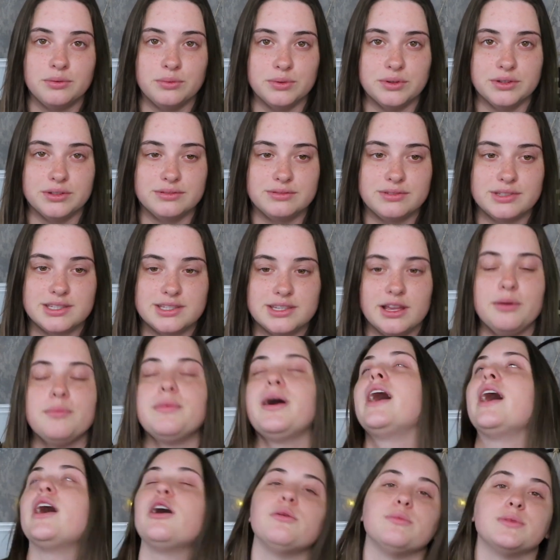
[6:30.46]
would
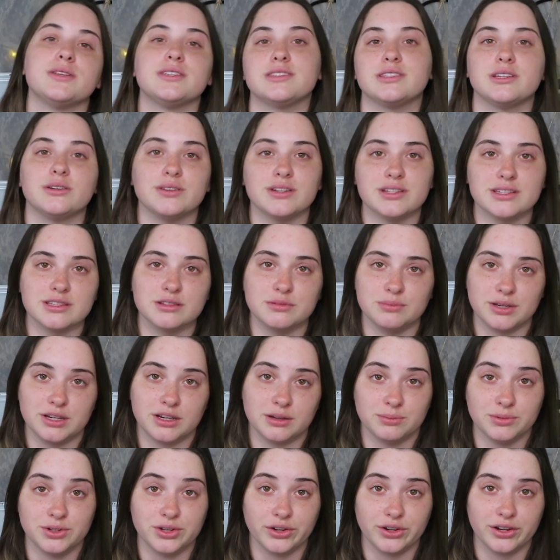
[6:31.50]
somehow mysteriously
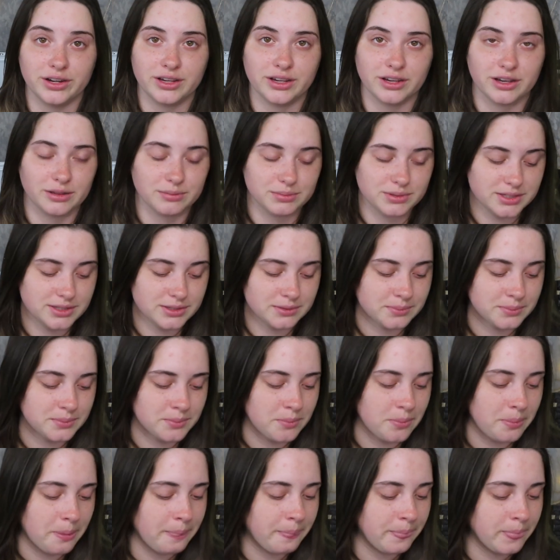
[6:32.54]
become dirty cups.
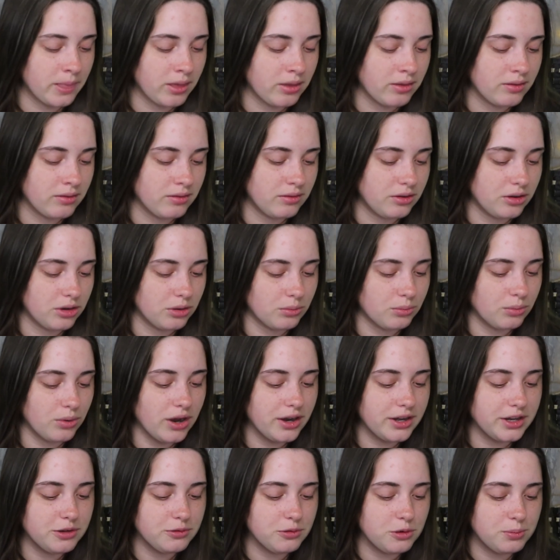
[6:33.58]

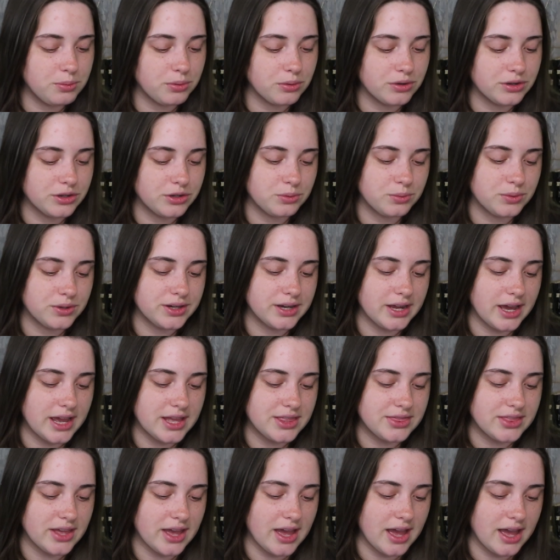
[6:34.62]
Ronnie reported one
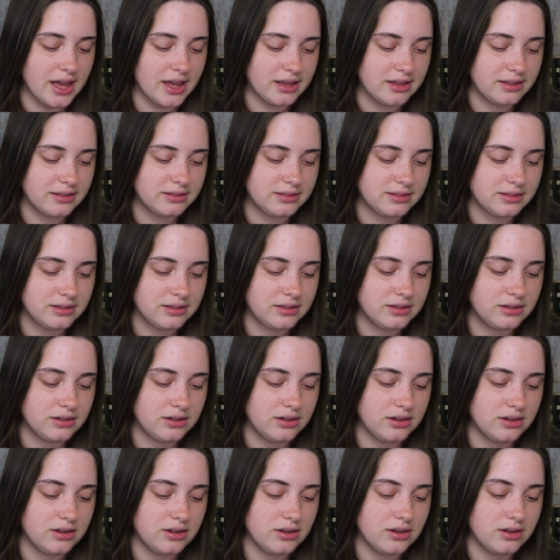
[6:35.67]
night that
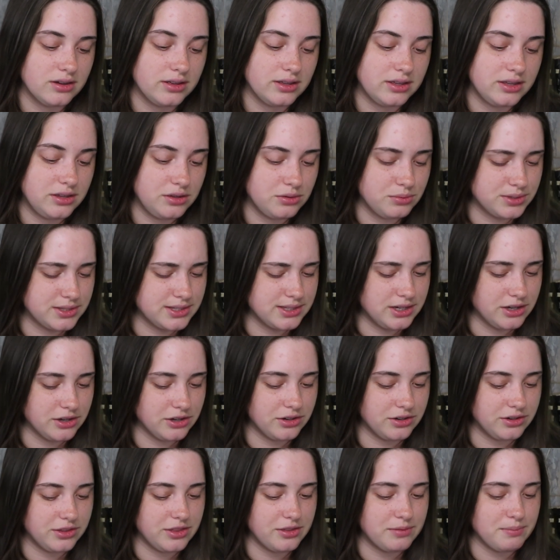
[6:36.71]
he was
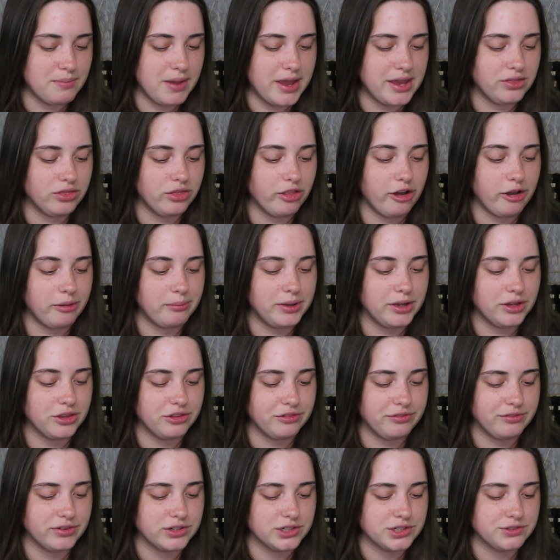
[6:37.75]
near the main lobby on
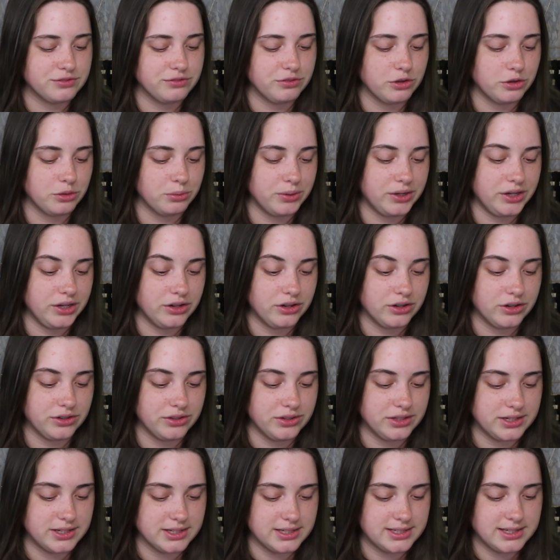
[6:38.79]
the 1st floor when he heard
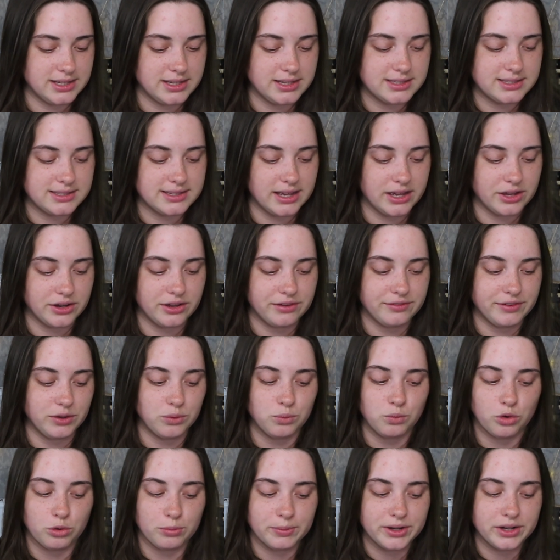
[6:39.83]
the distinct sound of a
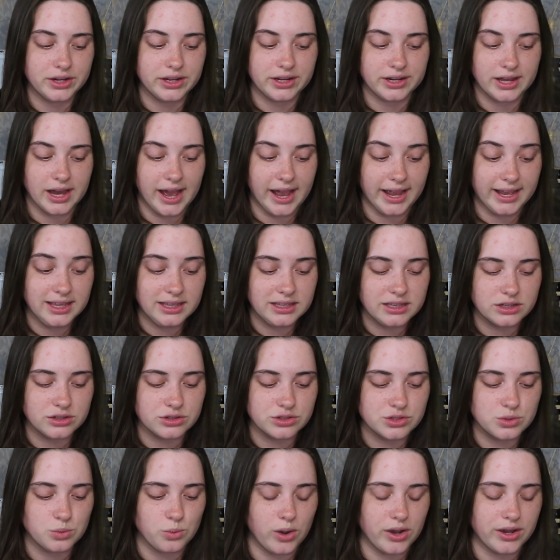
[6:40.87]
woman in high
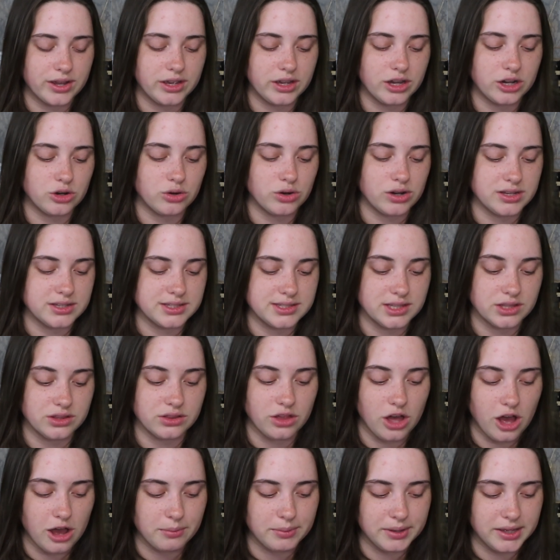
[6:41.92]
heels walking across the
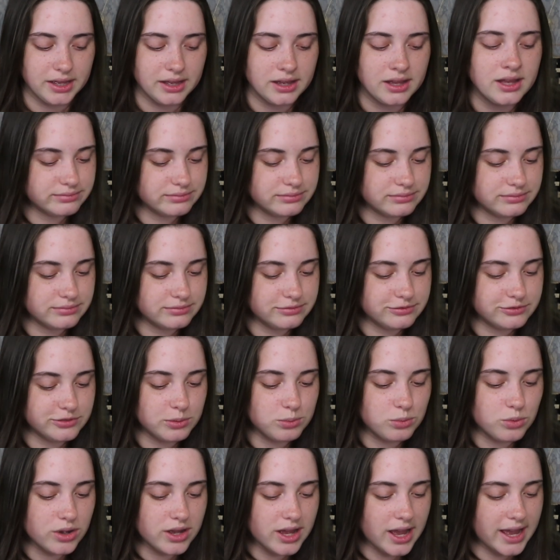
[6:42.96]
lobby.
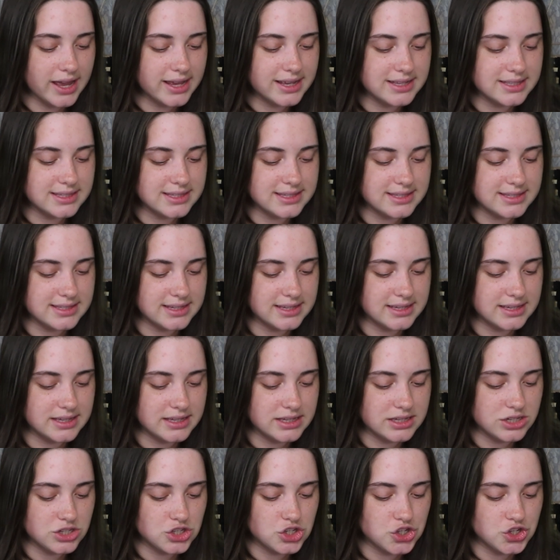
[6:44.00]
From what I can
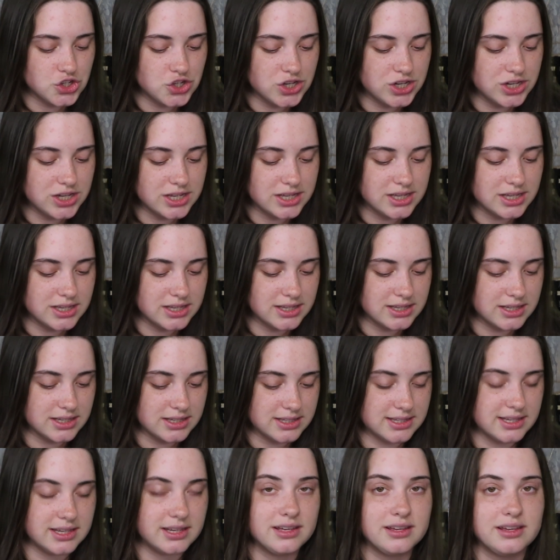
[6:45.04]
see, she
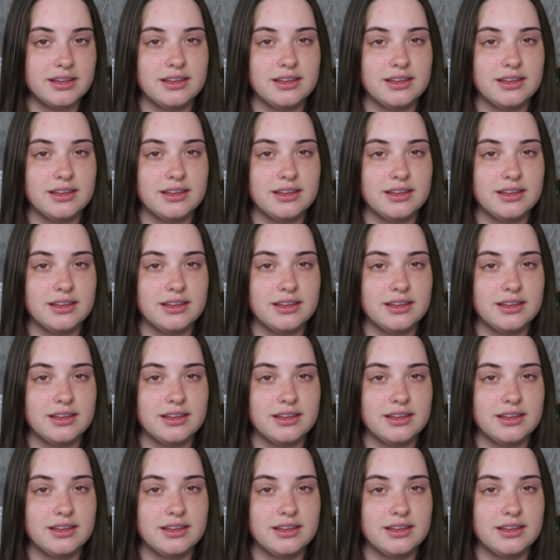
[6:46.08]
is